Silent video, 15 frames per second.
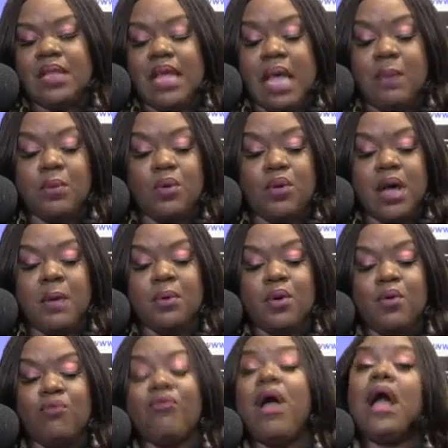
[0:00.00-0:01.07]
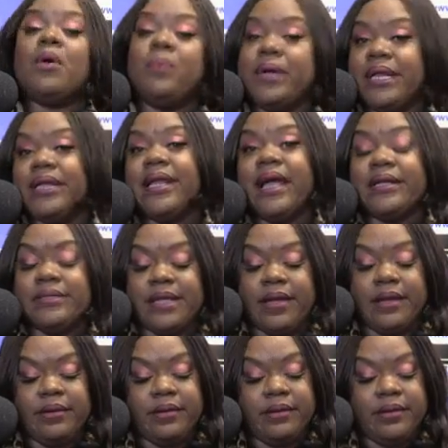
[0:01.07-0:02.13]
I'm going to rock with it like
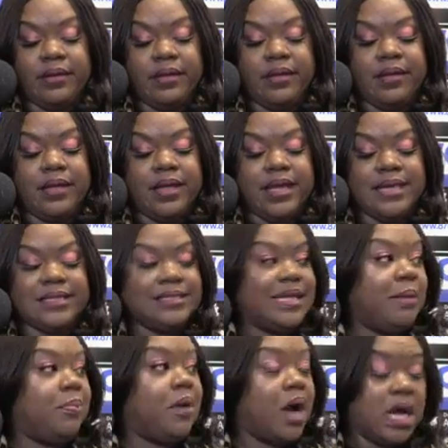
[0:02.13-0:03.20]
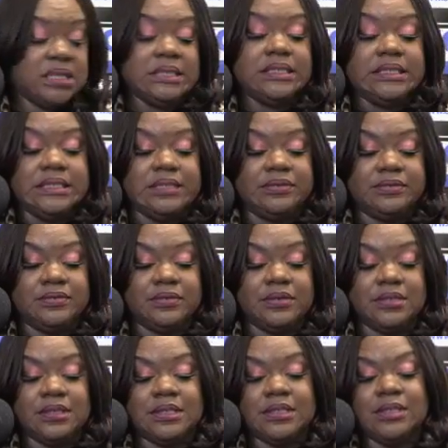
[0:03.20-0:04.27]
that and stay positive
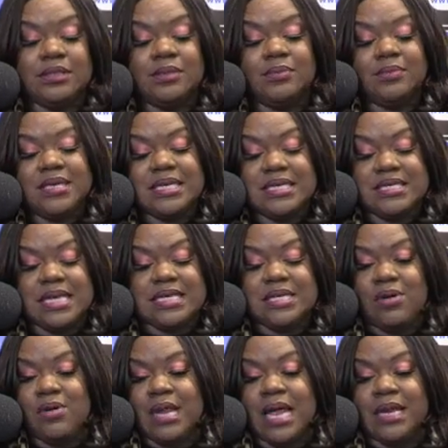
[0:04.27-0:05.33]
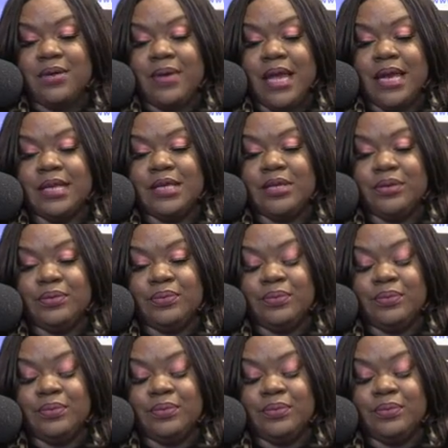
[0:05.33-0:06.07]
because that's all I know how to do.